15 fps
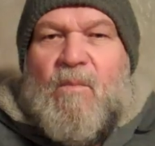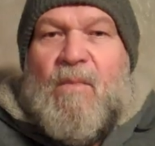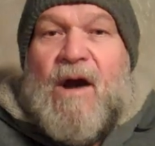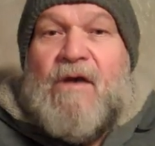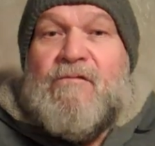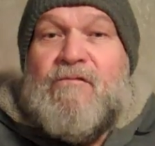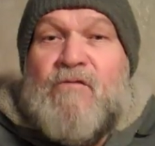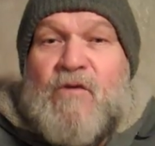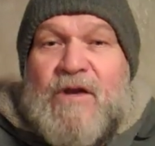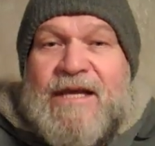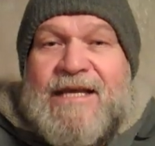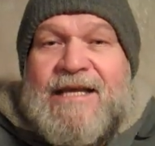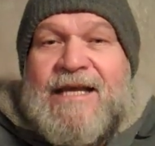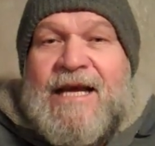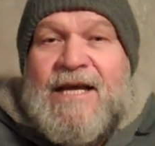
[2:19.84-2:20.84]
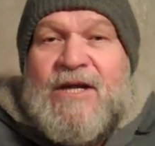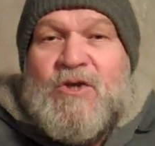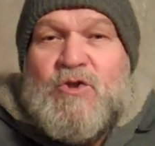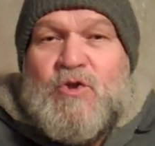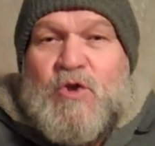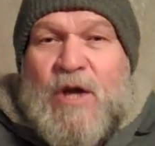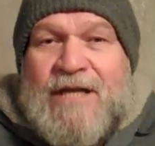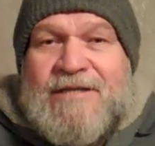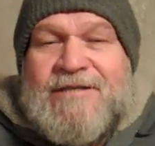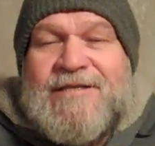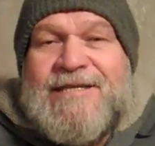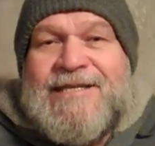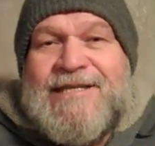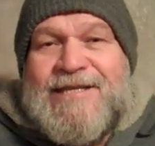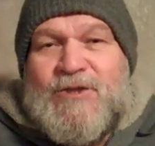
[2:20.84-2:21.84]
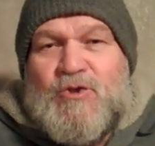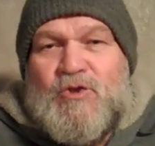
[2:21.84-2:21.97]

by fully trusting in